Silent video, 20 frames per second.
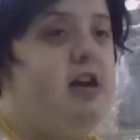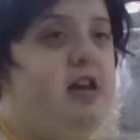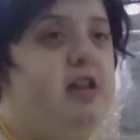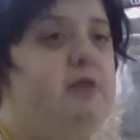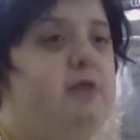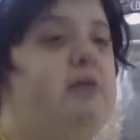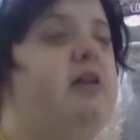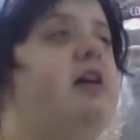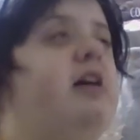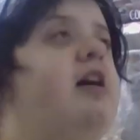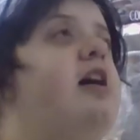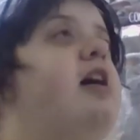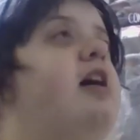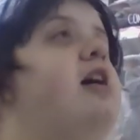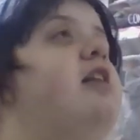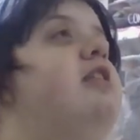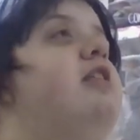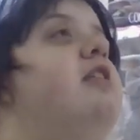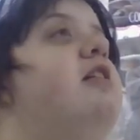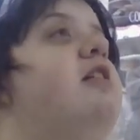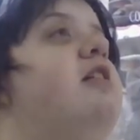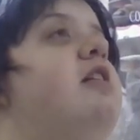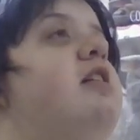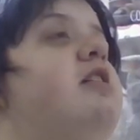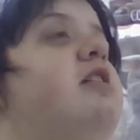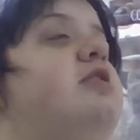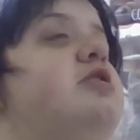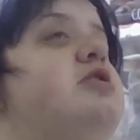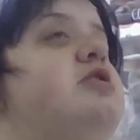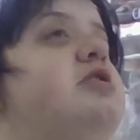Then we got
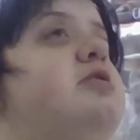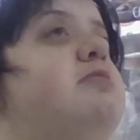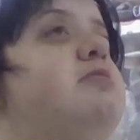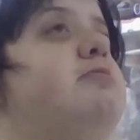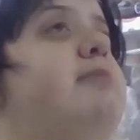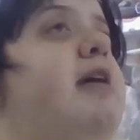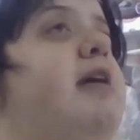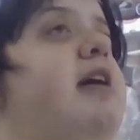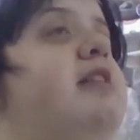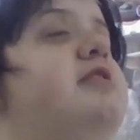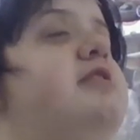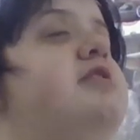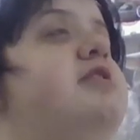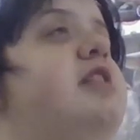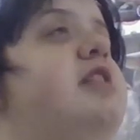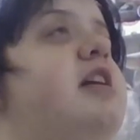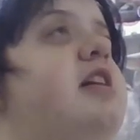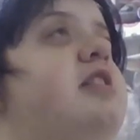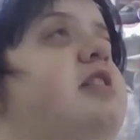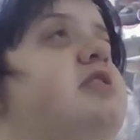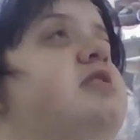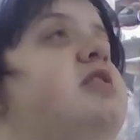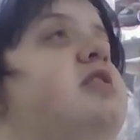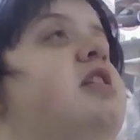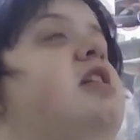the main six,